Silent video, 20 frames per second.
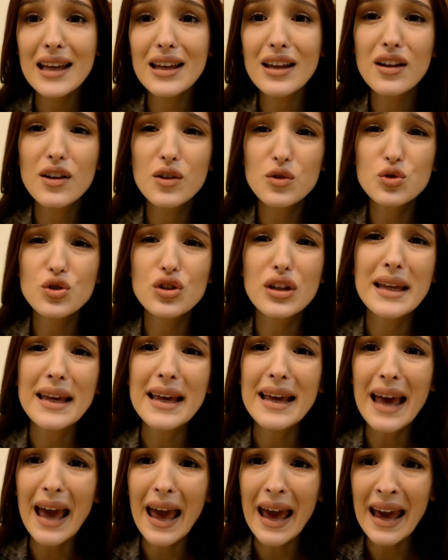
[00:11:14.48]
usually
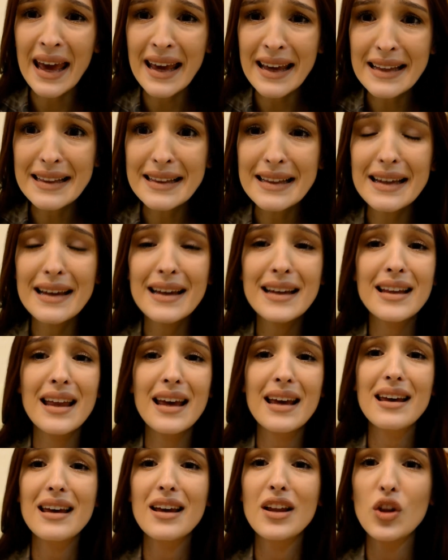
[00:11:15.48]
hate and I
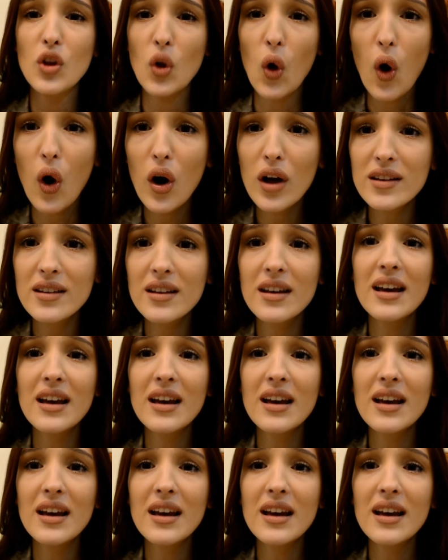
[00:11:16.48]
cannot